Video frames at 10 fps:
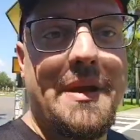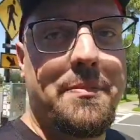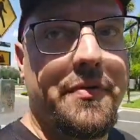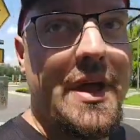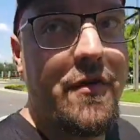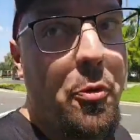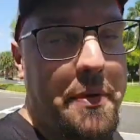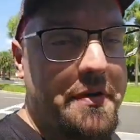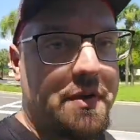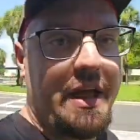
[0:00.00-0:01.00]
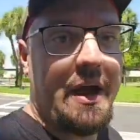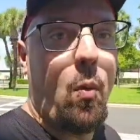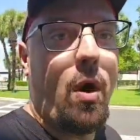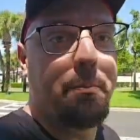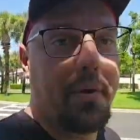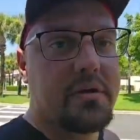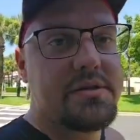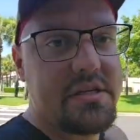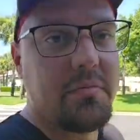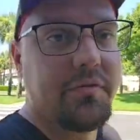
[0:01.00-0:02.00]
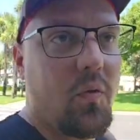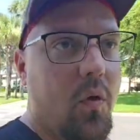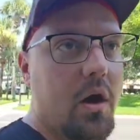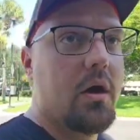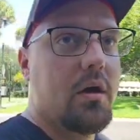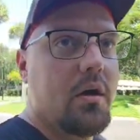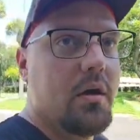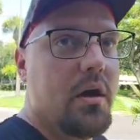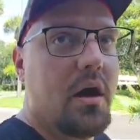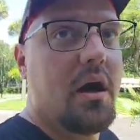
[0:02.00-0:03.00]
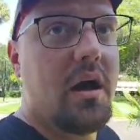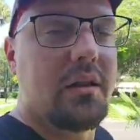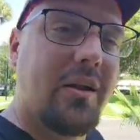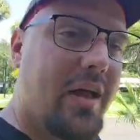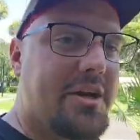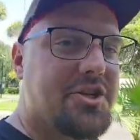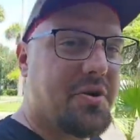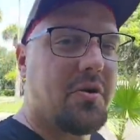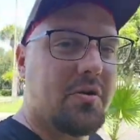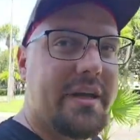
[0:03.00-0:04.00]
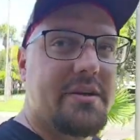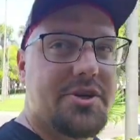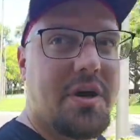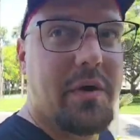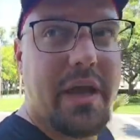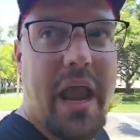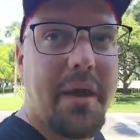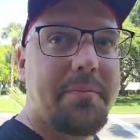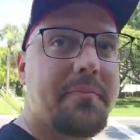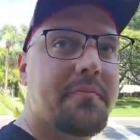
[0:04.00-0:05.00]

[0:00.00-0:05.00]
people. They've opened for like one person before, a little extra early to show a game.